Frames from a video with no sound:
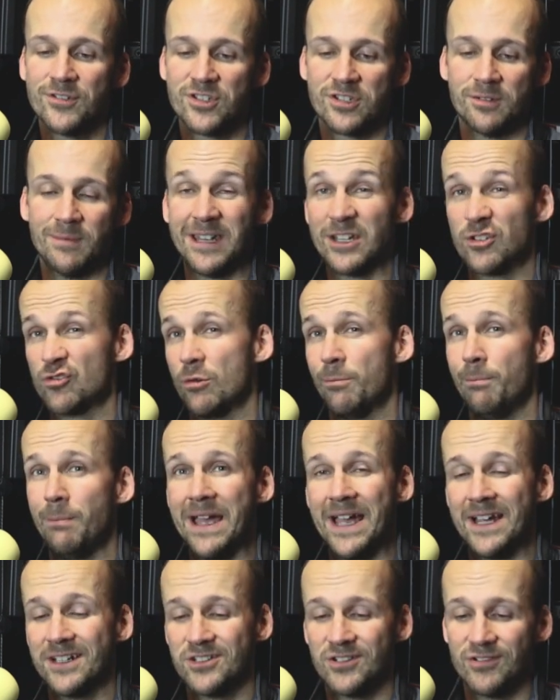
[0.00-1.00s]
some extra
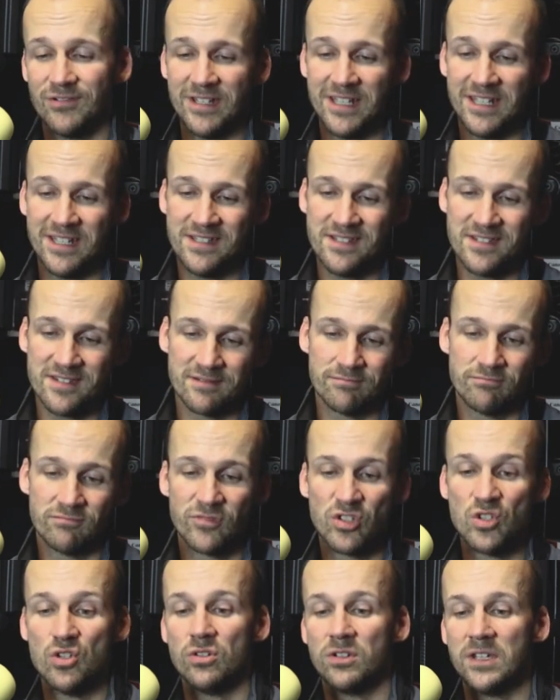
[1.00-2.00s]
batteries,
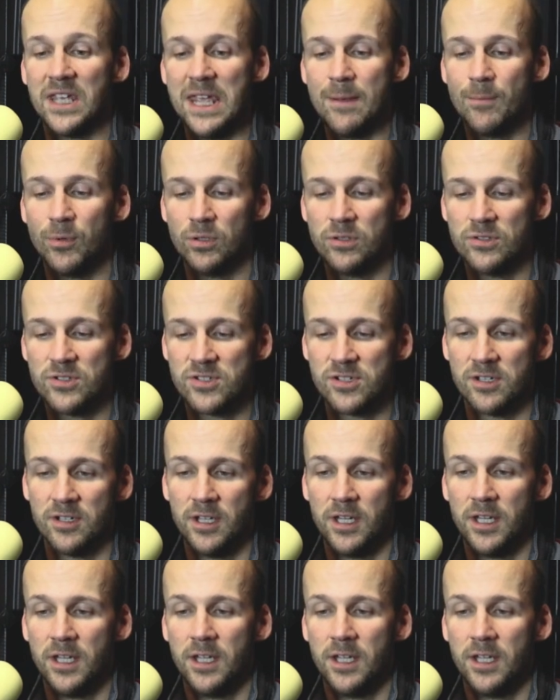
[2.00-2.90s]
two cables.